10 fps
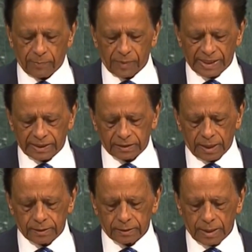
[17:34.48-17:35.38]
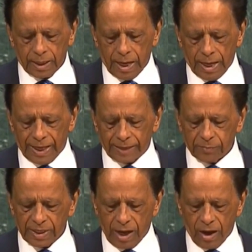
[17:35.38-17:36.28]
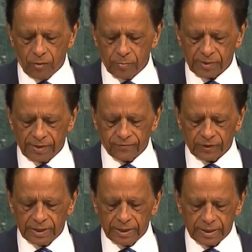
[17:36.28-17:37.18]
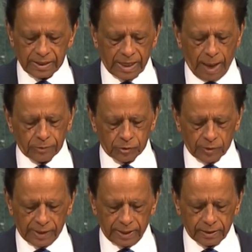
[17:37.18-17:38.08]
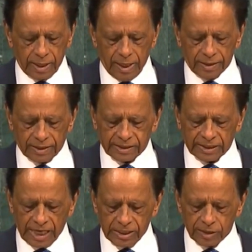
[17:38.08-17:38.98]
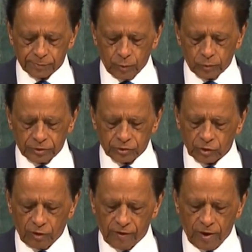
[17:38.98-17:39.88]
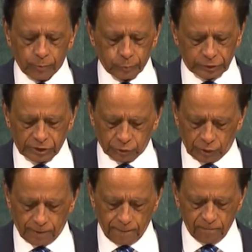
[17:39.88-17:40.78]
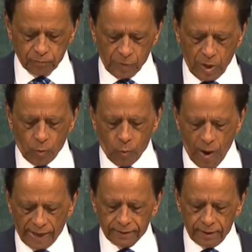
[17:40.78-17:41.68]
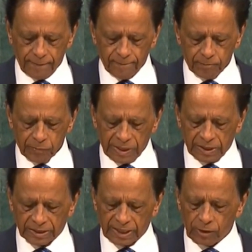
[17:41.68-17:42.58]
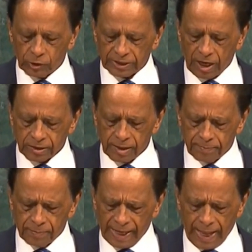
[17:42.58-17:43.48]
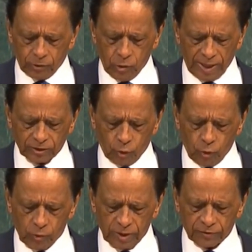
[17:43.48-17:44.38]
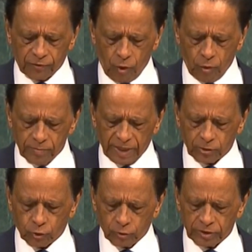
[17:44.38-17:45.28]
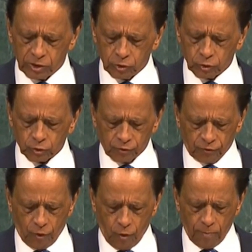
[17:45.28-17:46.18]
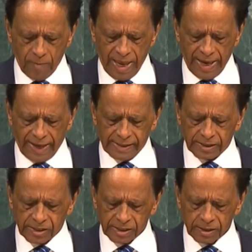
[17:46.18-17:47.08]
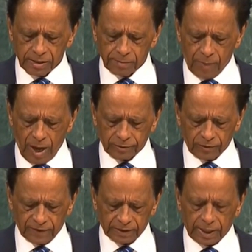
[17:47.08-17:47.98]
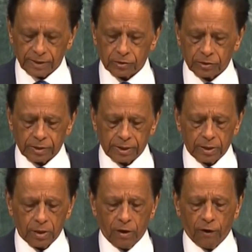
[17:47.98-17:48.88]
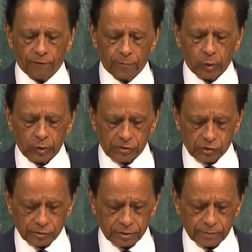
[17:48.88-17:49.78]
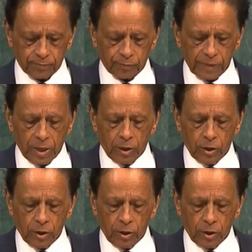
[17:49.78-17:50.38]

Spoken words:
Mr. President, let me now briefly recapitulate the salient points of our position. One, the Chagos archipelago has always formed and continues to form an integral part of the territory of Mauritius.